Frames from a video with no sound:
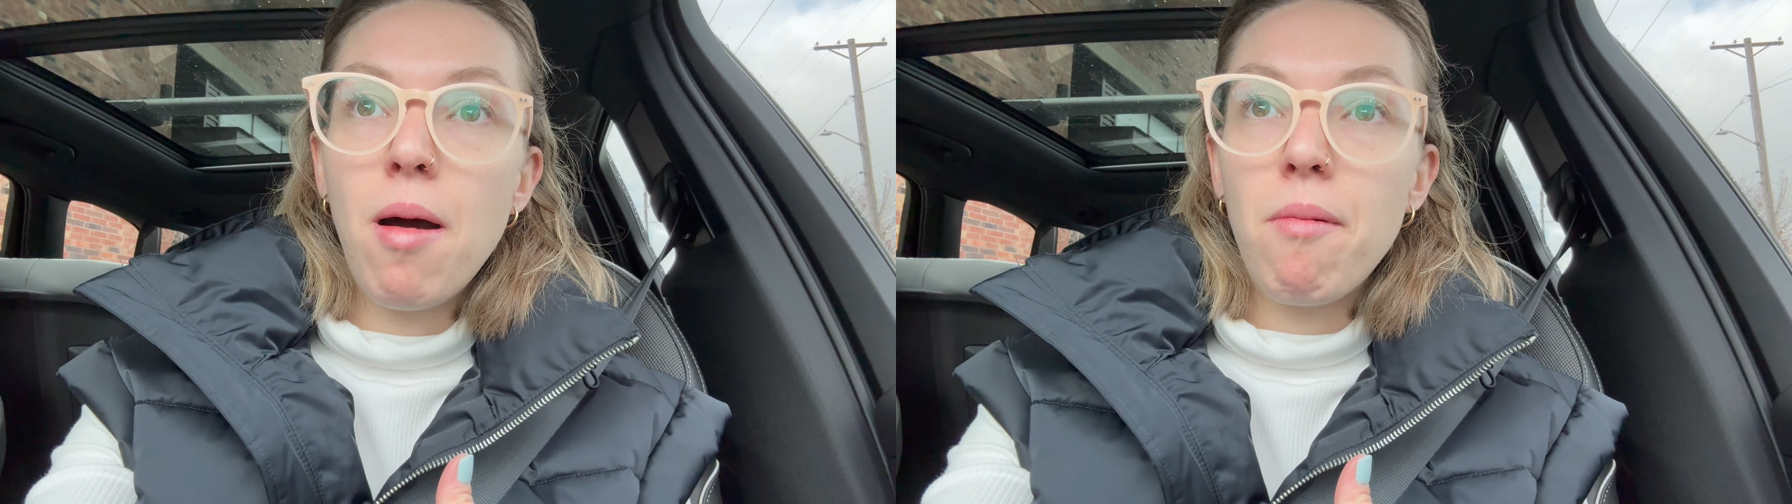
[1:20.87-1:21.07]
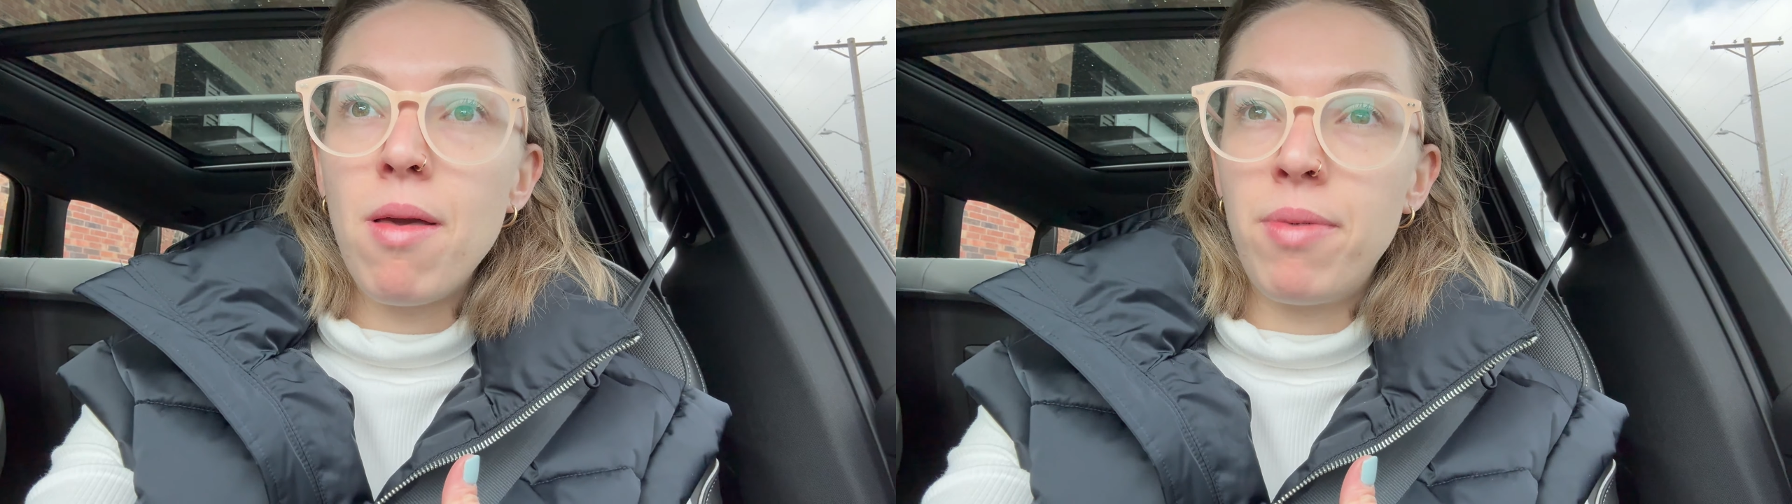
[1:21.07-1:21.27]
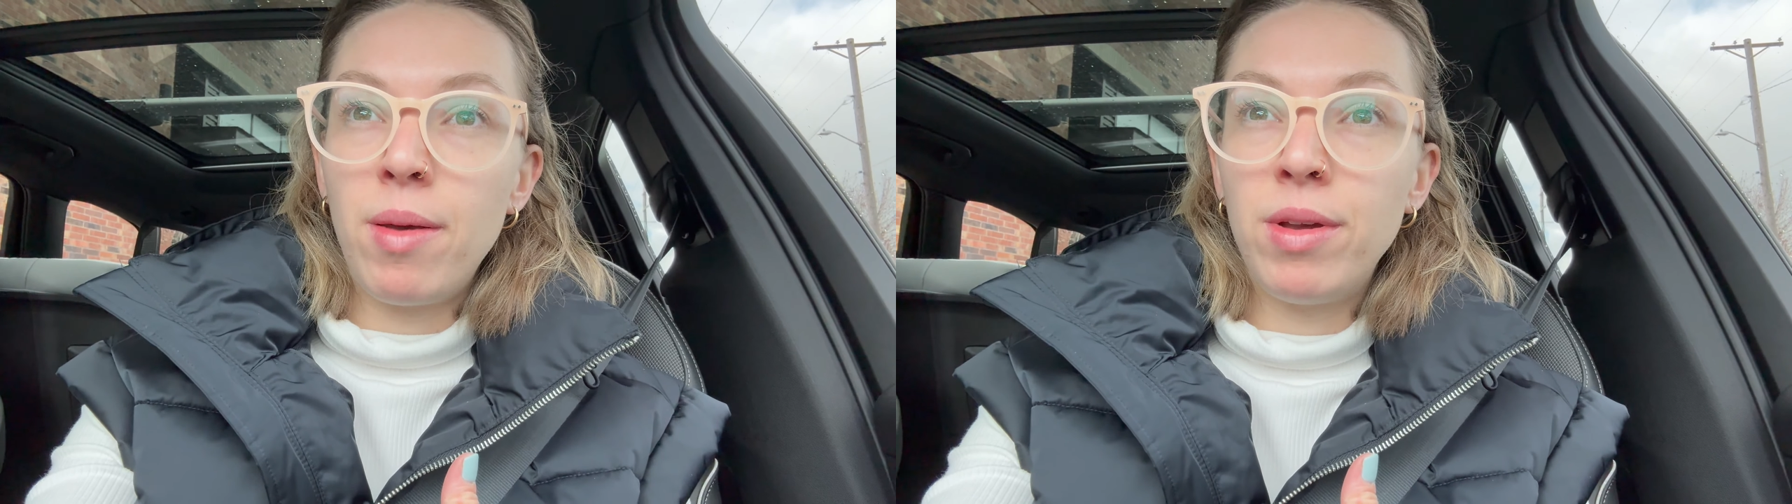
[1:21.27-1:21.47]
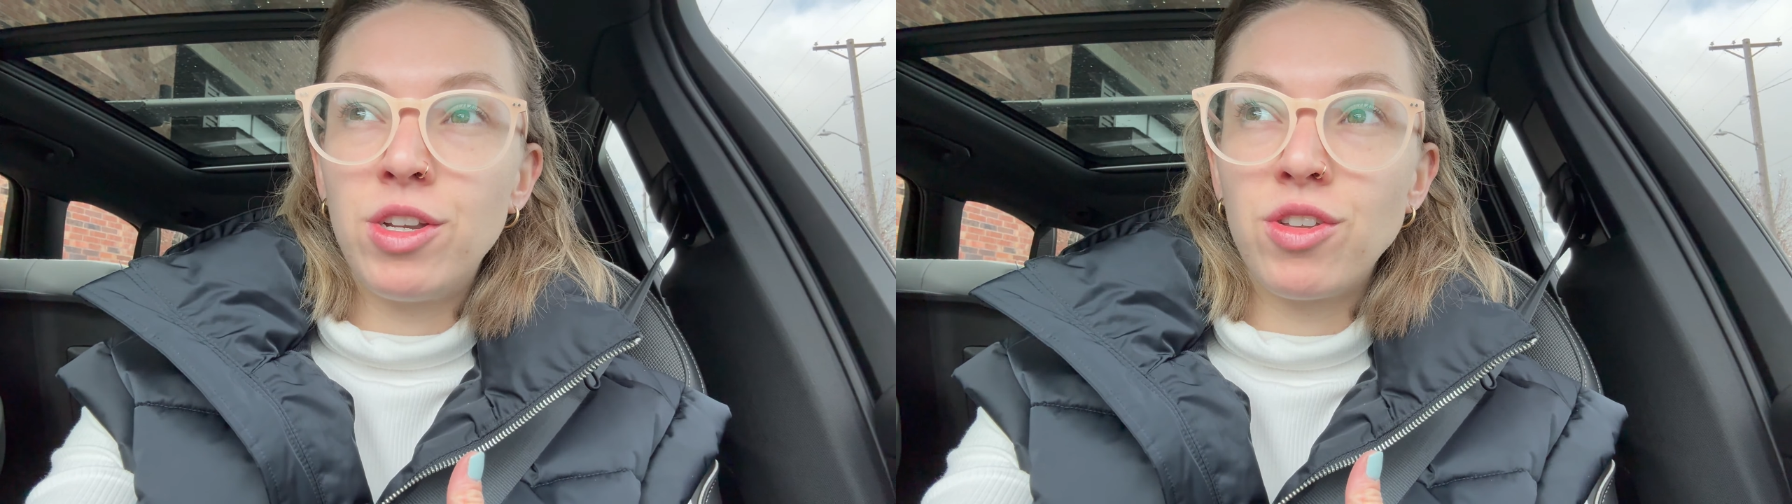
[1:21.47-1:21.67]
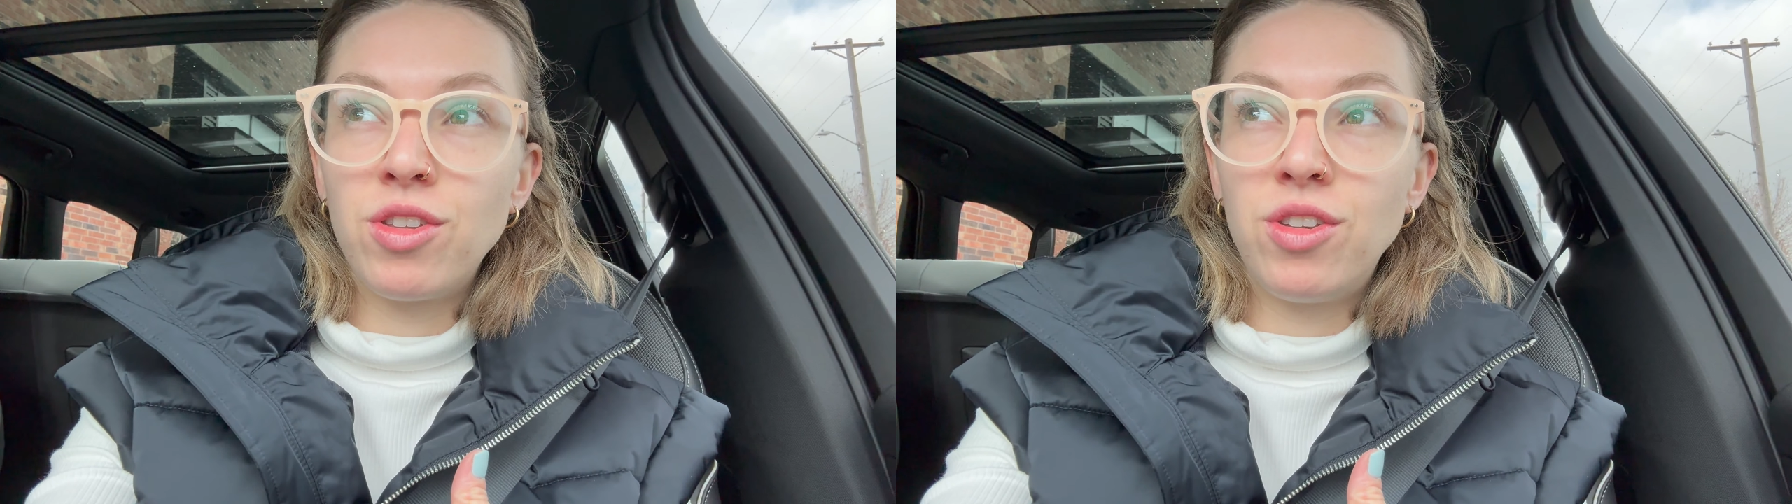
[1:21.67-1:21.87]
my baby just